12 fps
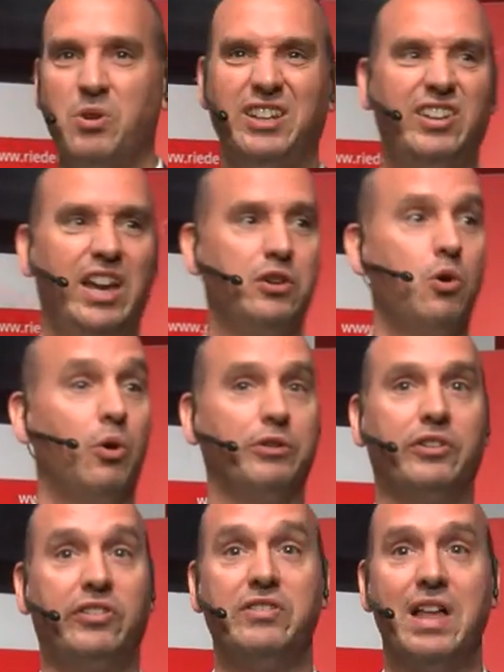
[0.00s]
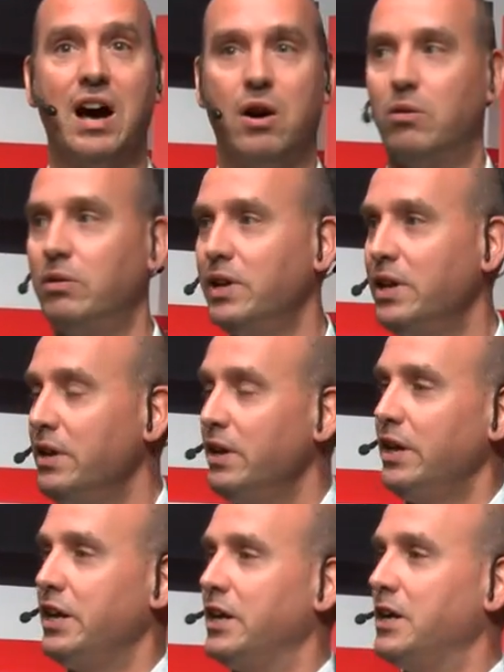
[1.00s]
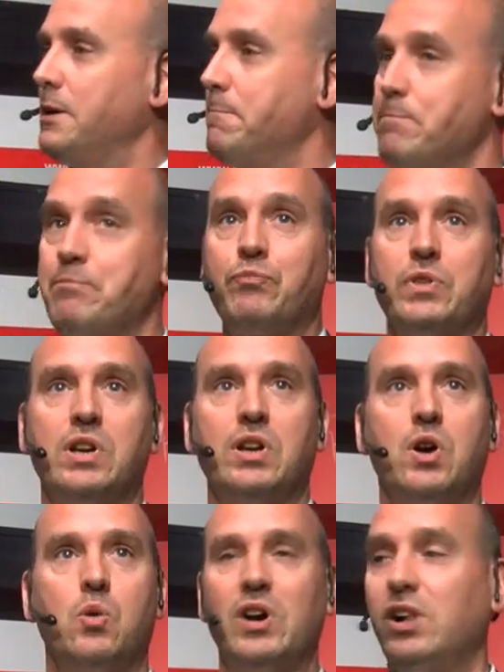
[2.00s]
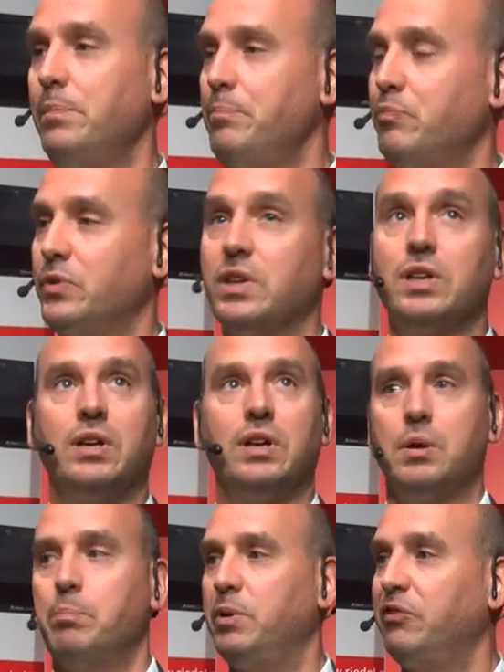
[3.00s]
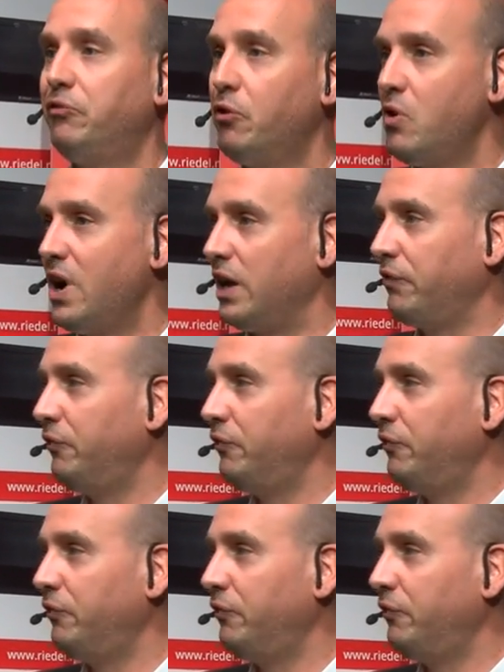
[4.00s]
we take orders now. Um, well, before I